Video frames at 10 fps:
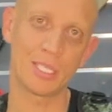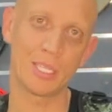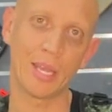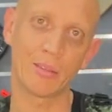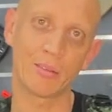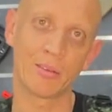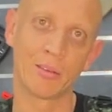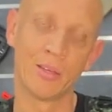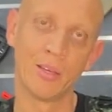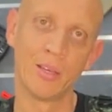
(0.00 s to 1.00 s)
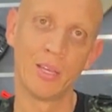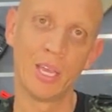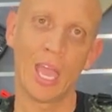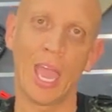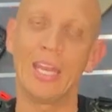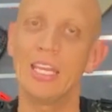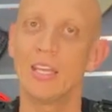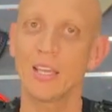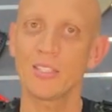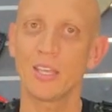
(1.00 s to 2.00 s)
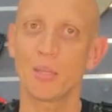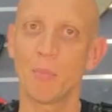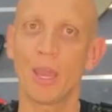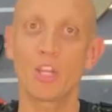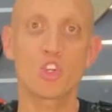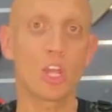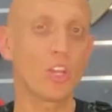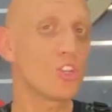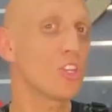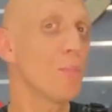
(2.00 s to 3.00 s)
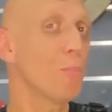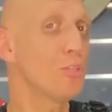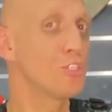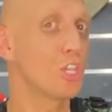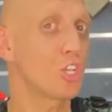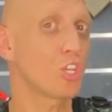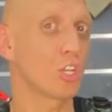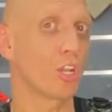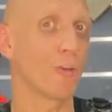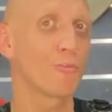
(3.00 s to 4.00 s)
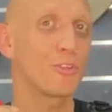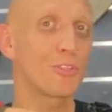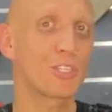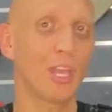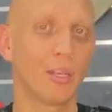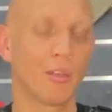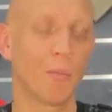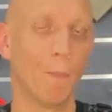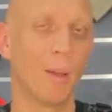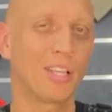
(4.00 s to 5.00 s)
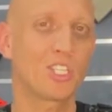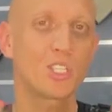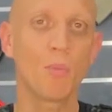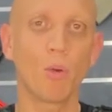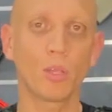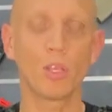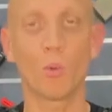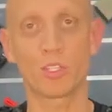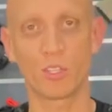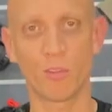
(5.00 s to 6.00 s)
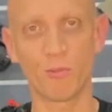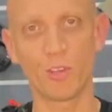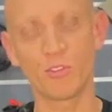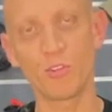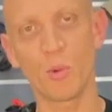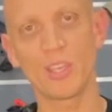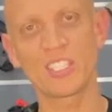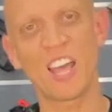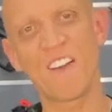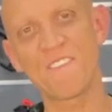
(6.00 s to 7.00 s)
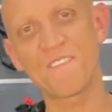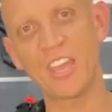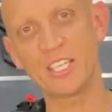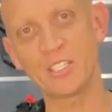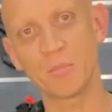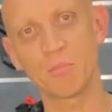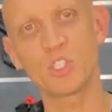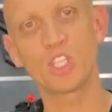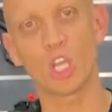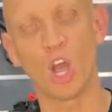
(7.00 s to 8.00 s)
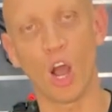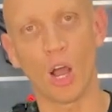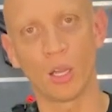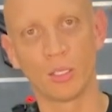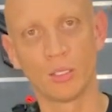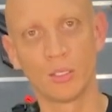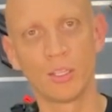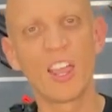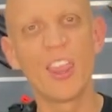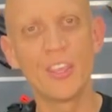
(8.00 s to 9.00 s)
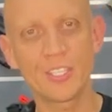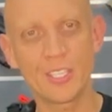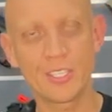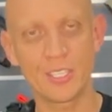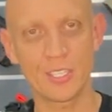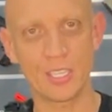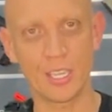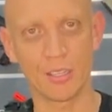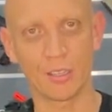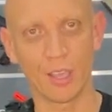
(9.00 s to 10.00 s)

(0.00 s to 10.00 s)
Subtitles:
at night. And he does that by changing the position of the sun by smoking what's referred to as a phantom cigar. This is the scene